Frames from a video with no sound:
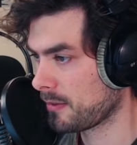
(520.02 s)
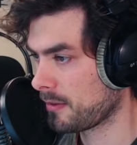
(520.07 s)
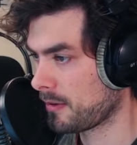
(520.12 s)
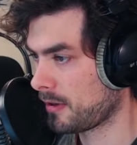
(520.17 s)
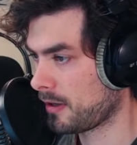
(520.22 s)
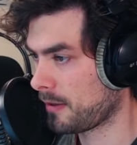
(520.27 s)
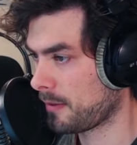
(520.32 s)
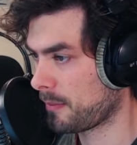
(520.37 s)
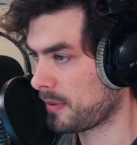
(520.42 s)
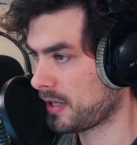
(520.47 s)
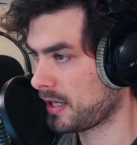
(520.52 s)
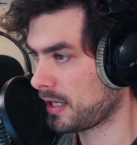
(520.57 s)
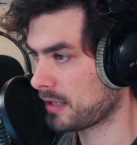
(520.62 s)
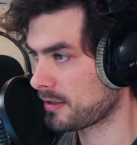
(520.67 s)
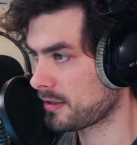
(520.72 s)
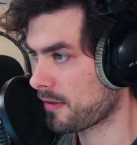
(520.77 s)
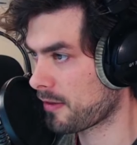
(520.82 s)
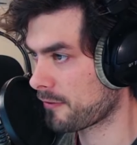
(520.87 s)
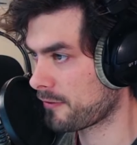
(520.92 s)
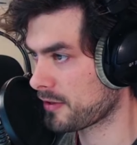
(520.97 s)

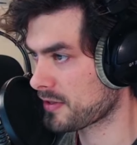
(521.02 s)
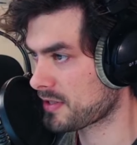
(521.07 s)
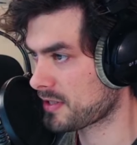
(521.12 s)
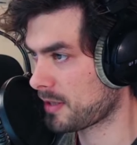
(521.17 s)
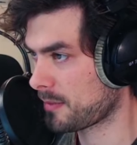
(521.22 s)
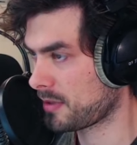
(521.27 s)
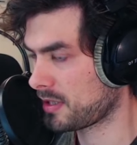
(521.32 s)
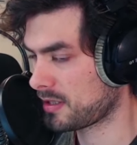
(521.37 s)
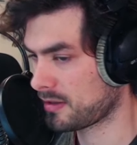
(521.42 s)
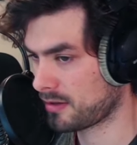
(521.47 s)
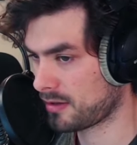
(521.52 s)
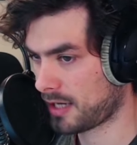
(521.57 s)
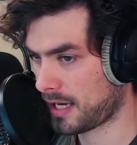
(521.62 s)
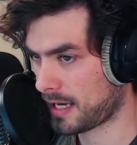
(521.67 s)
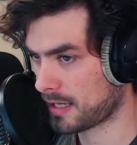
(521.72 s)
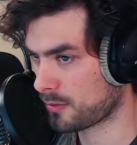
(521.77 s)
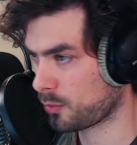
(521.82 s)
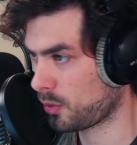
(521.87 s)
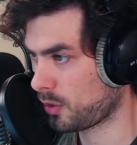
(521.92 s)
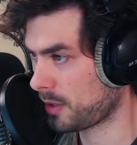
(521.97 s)
But in the first time it
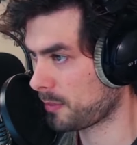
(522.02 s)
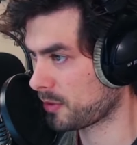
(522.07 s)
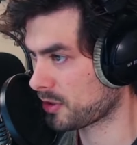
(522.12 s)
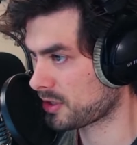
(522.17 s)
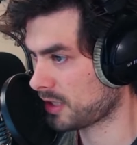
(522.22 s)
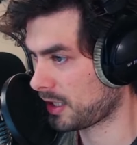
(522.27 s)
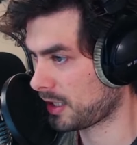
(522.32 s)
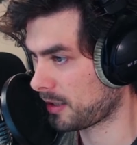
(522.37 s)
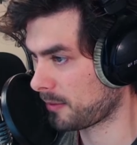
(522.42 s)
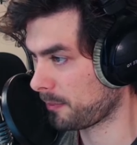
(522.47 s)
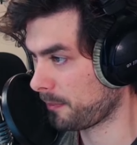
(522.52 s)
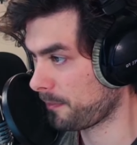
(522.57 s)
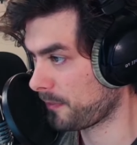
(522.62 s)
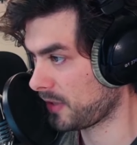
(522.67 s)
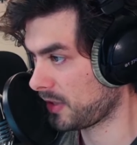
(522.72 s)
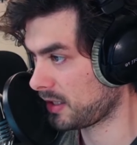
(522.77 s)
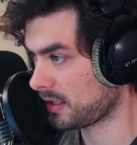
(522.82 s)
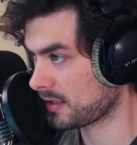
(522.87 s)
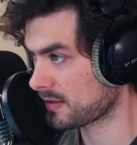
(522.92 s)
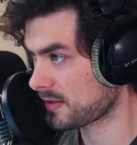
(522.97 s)
had way more time
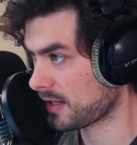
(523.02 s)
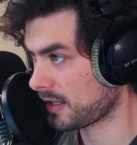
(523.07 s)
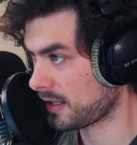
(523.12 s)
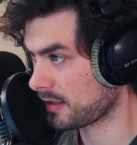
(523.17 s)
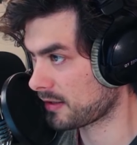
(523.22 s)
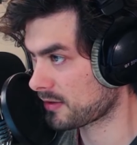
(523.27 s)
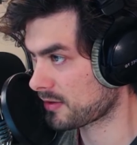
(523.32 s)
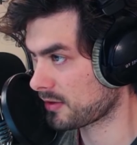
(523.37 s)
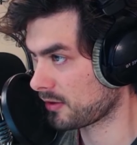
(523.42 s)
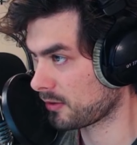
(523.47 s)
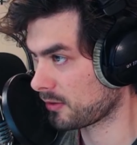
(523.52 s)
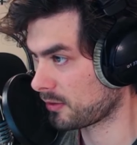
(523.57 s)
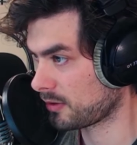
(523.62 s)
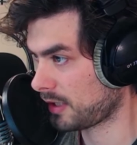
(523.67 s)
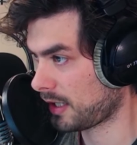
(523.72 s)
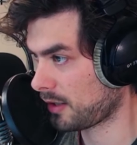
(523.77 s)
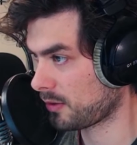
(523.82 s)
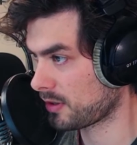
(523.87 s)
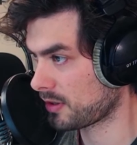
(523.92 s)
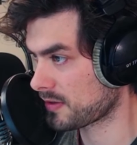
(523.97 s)
in its hand. So
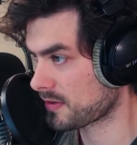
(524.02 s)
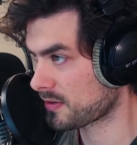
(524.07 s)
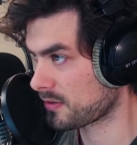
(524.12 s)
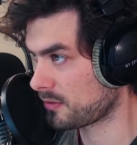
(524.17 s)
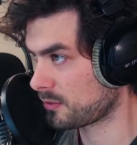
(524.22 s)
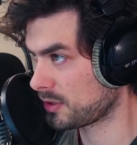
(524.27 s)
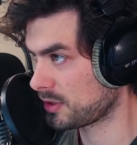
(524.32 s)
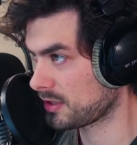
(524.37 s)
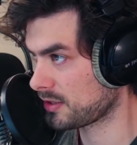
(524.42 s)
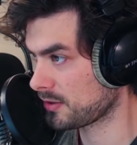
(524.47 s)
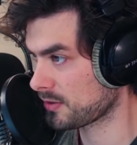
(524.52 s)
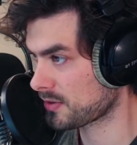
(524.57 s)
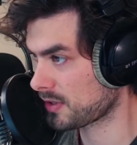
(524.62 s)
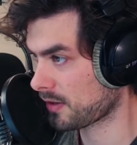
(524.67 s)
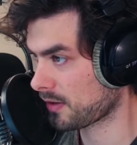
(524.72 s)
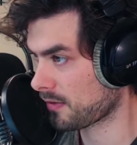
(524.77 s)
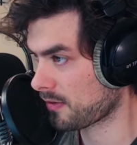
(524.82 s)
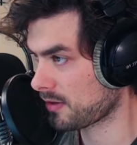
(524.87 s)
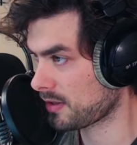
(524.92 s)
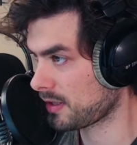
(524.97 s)
now it's
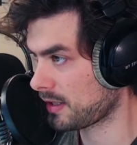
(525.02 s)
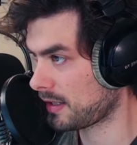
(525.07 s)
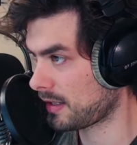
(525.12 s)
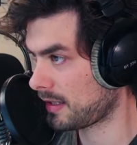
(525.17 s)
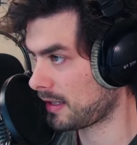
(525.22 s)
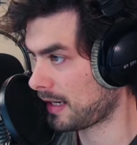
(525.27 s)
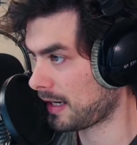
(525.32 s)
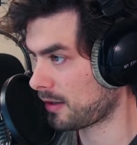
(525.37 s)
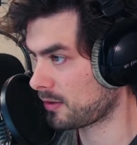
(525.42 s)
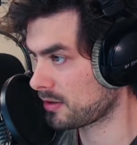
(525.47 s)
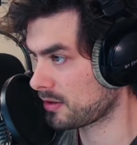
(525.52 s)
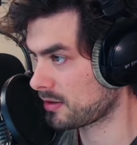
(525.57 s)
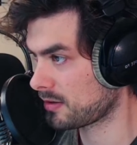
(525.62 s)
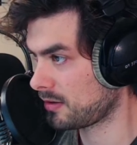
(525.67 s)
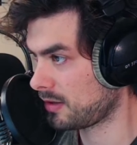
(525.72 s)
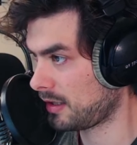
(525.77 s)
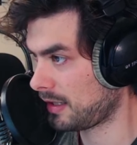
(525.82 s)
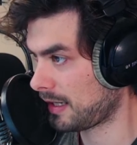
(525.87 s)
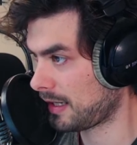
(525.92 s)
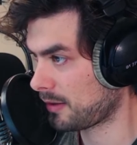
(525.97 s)
reducing the
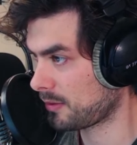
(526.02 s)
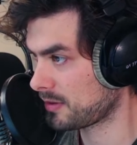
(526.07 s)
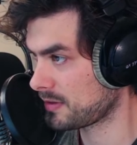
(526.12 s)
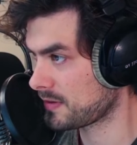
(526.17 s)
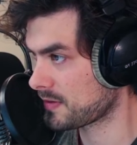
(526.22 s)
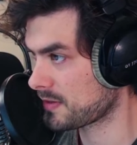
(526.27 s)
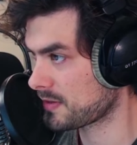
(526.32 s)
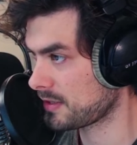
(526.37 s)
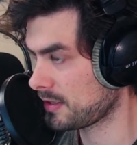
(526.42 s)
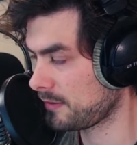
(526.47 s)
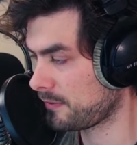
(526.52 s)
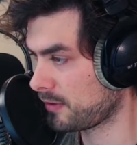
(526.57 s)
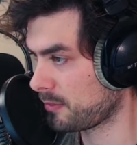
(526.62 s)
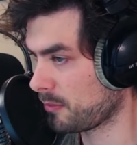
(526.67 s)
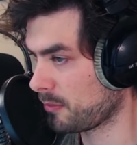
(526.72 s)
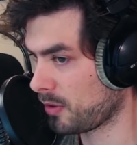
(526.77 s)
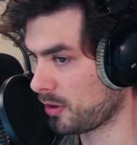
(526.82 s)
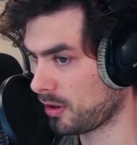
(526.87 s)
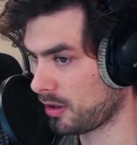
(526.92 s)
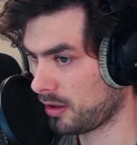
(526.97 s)
allowance
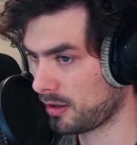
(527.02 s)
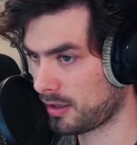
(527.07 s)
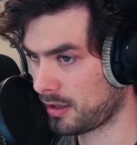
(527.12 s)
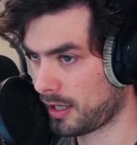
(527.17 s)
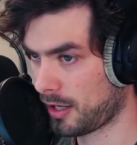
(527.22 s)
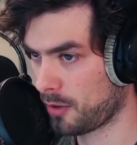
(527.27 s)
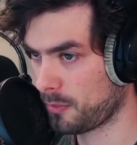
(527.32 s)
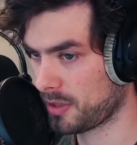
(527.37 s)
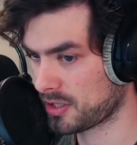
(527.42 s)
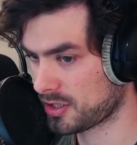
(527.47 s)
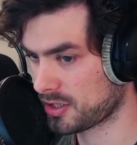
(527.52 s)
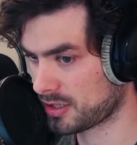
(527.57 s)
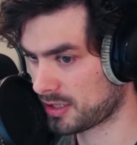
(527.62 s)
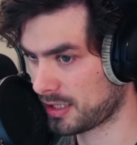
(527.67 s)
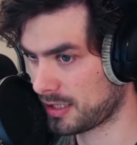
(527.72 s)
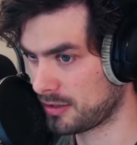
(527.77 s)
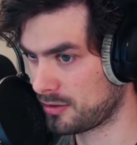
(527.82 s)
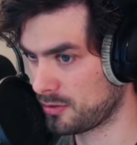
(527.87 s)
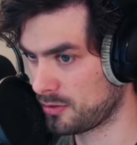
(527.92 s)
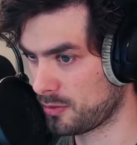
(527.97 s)
even more, how much it
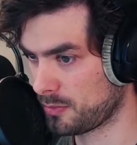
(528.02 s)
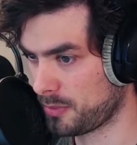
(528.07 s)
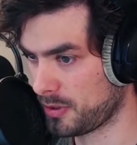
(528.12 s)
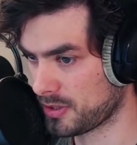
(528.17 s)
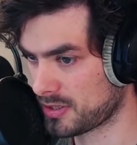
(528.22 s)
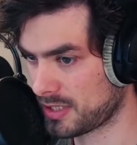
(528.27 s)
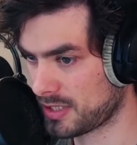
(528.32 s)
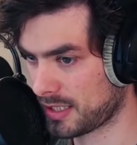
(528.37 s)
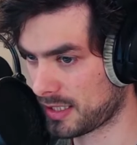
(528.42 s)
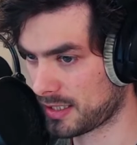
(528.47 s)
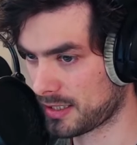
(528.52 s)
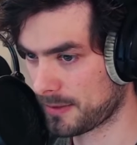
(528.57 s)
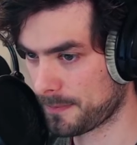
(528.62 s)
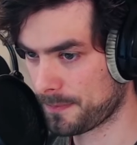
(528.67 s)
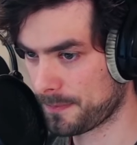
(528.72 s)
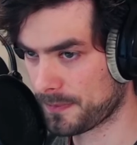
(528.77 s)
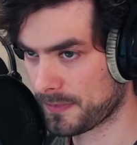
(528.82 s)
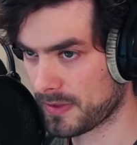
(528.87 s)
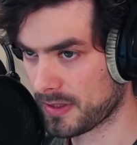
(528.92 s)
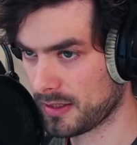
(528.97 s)
can do per tick.
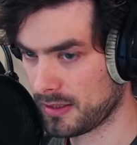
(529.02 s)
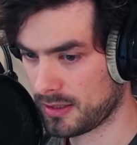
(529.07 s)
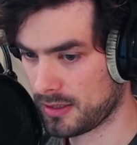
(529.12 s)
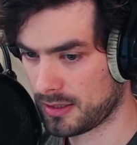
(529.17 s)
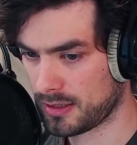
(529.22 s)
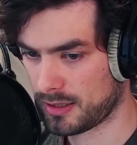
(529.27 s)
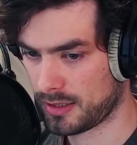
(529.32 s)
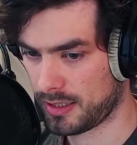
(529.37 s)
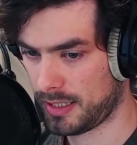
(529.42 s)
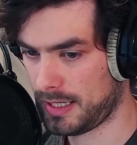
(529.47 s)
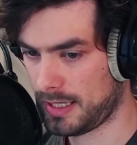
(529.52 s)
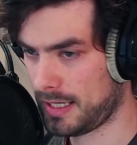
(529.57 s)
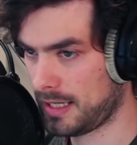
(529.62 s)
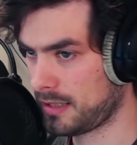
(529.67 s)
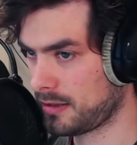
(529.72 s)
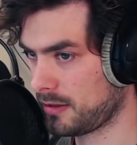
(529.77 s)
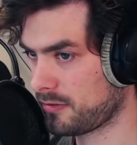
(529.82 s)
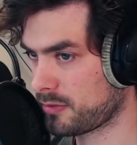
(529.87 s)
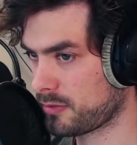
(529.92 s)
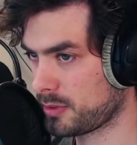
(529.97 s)

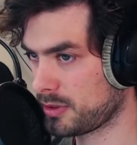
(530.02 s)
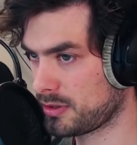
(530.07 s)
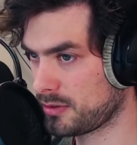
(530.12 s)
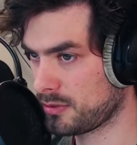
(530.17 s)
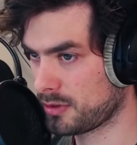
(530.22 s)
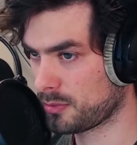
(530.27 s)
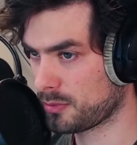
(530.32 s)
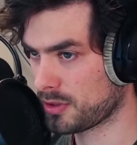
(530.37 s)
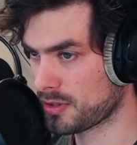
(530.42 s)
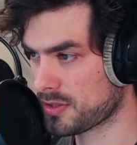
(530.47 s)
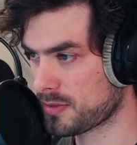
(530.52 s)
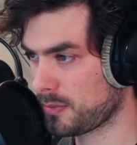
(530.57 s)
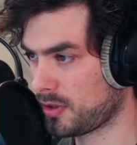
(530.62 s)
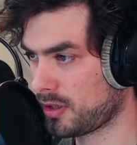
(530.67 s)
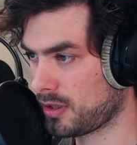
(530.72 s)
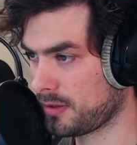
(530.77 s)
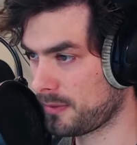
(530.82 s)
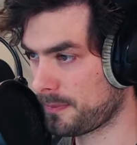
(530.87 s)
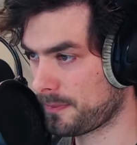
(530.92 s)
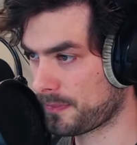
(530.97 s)
And if we do it once
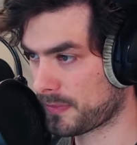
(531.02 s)
more,